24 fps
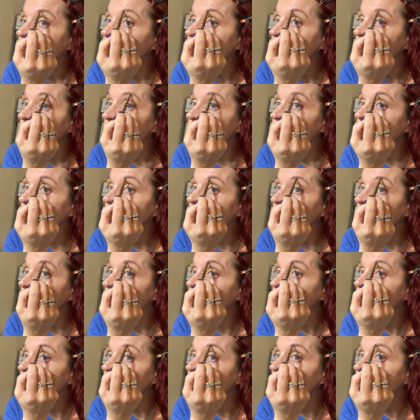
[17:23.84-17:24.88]
I
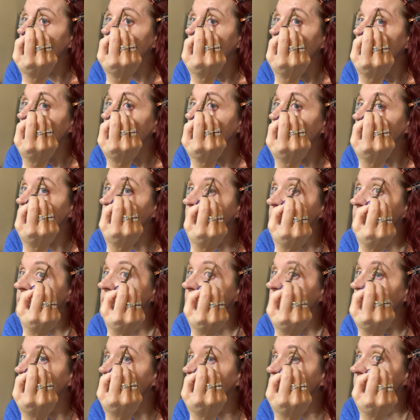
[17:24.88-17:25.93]
really find a
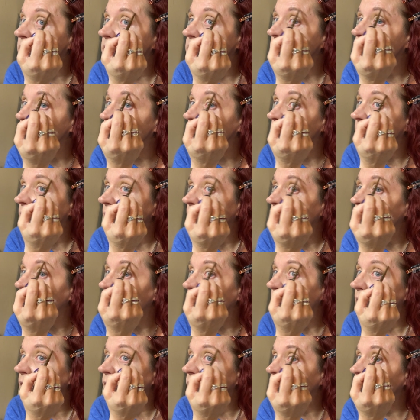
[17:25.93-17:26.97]
sense
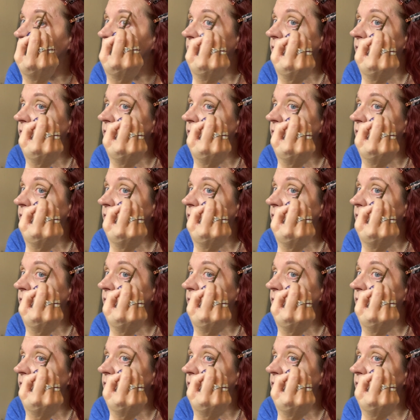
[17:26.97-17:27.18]
of